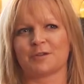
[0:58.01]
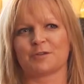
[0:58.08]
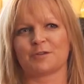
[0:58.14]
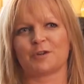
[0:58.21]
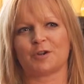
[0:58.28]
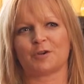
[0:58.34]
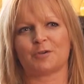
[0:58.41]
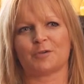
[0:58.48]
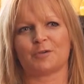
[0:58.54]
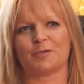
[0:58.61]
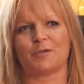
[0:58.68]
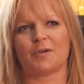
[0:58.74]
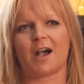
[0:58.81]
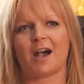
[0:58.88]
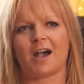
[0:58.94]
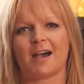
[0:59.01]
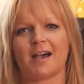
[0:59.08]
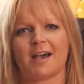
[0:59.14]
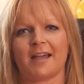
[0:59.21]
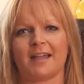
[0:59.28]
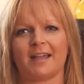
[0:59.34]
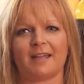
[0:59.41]
So
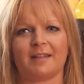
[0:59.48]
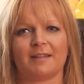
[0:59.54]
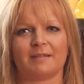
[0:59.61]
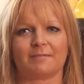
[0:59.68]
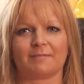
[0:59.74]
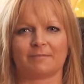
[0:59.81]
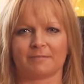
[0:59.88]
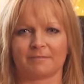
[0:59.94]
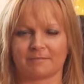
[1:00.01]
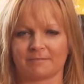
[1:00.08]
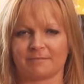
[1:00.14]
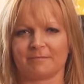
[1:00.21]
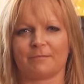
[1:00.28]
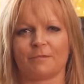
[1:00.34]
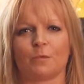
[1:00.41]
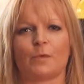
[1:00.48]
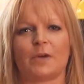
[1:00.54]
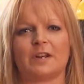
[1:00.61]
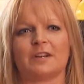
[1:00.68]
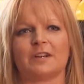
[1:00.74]
I went